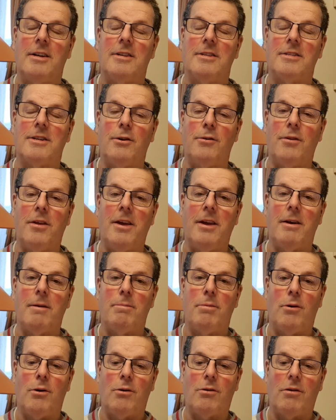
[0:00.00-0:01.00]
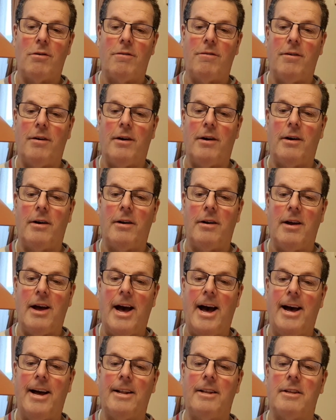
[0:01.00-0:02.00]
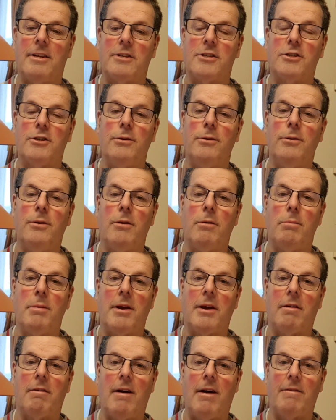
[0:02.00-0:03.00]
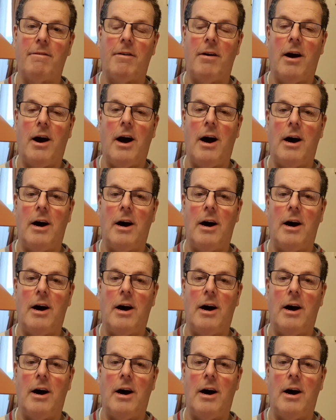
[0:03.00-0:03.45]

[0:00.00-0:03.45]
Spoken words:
So the Apocrypha and the pseudepigrapha